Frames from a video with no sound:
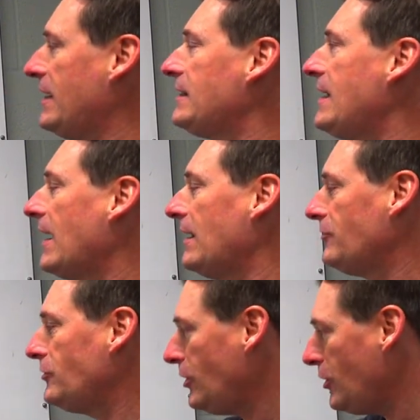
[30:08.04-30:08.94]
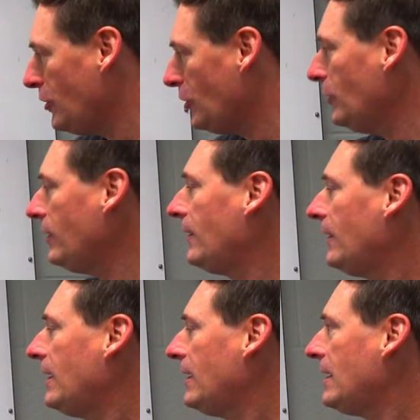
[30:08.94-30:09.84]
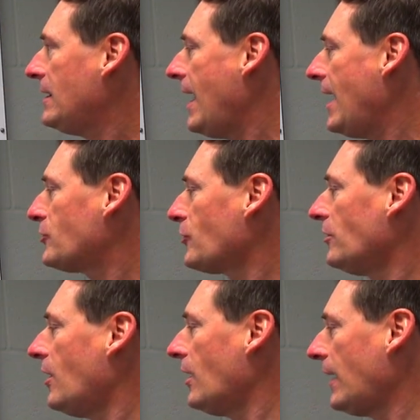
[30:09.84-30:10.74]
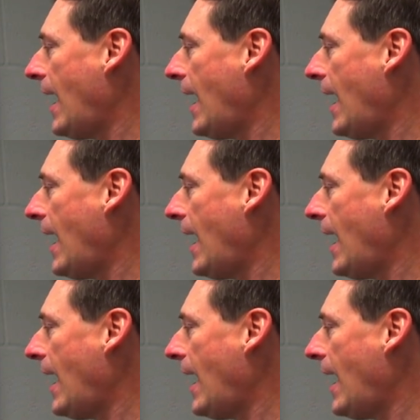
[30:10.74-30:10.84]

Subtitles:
is -2. Natural log